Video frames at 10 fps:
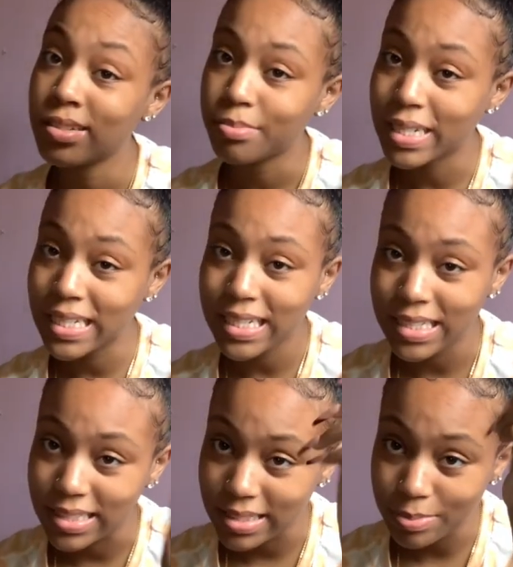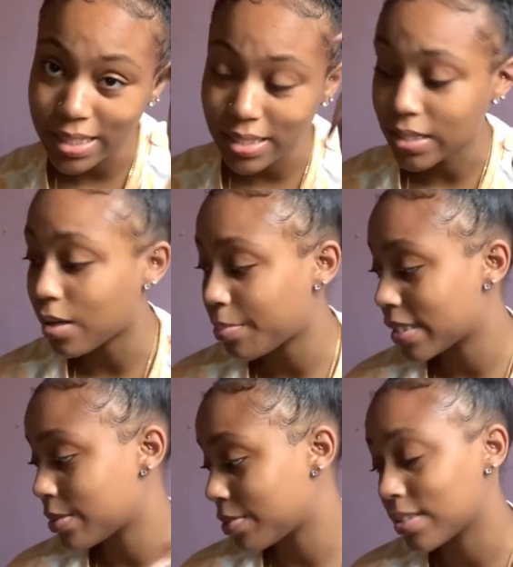my keys, because how am I
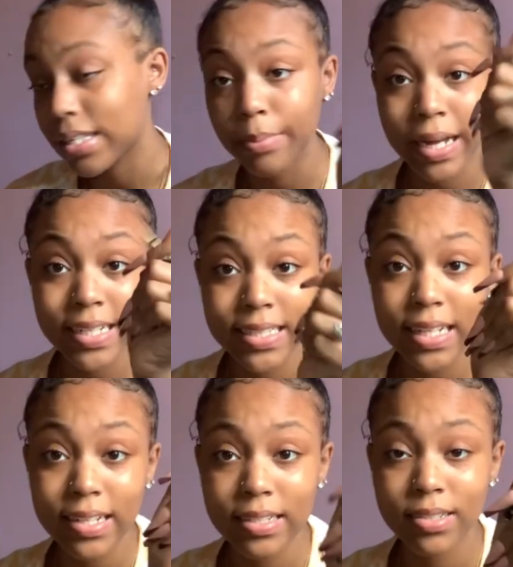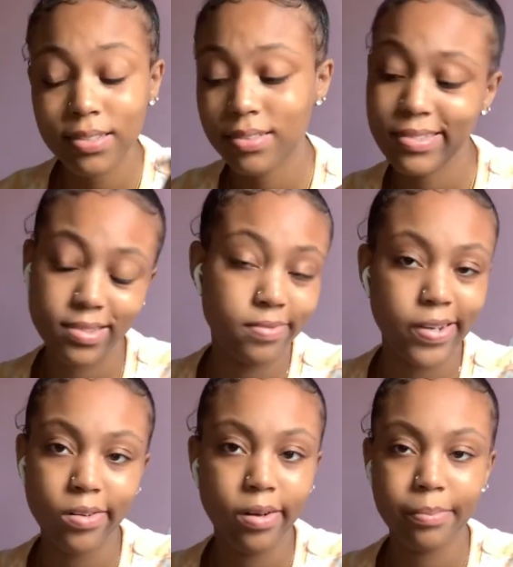supposed to get back inside if I
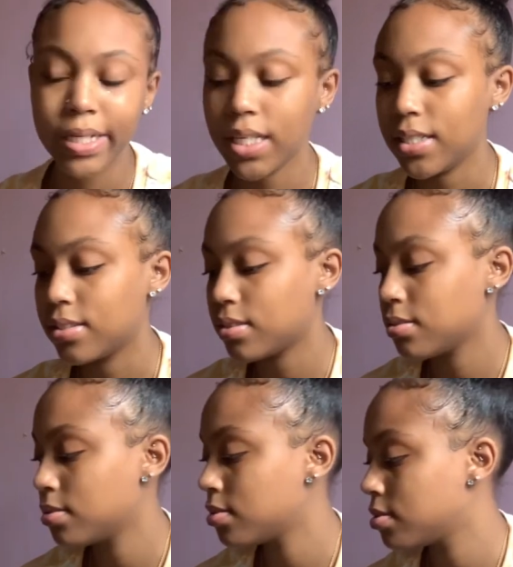don't have my keys?